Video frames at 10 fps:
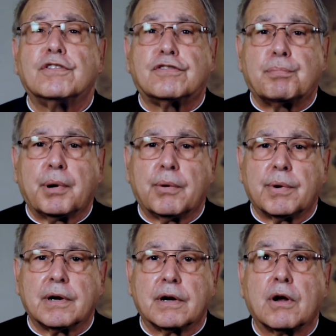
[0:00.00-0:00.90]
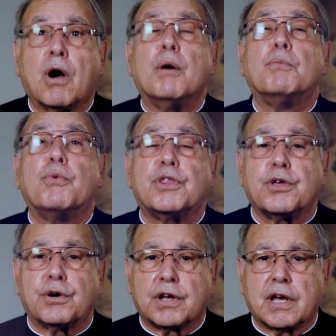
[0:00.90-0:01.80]
Spirit. Come with
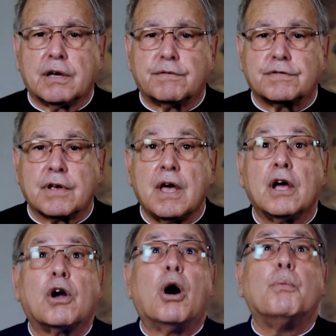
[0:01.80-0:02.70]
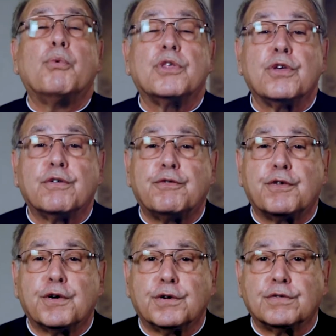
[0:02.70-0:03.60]
your gifts, come with your
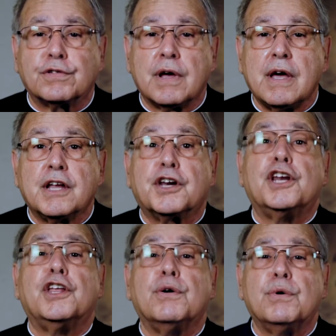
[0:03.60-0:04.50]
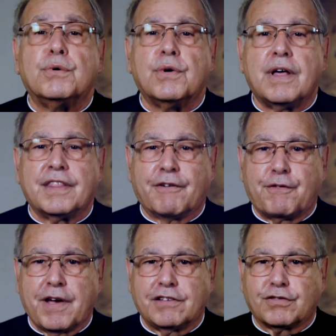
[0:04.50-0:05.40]
fruits, renew the
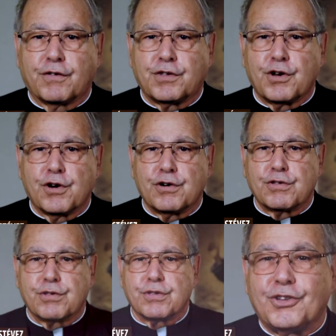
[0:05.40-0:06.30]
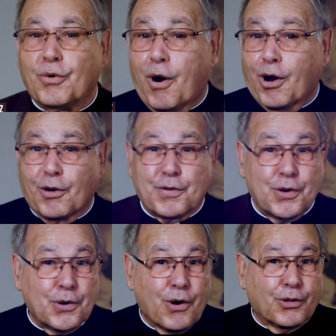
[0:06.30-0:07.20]
face of the earth. To all of
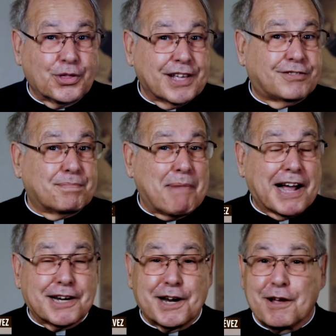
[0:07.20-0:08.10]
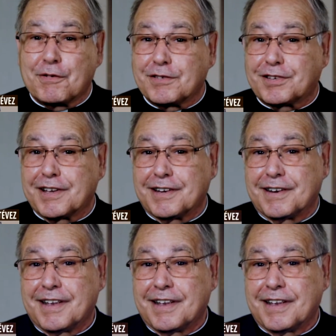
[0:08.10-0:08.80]
you on this magnificent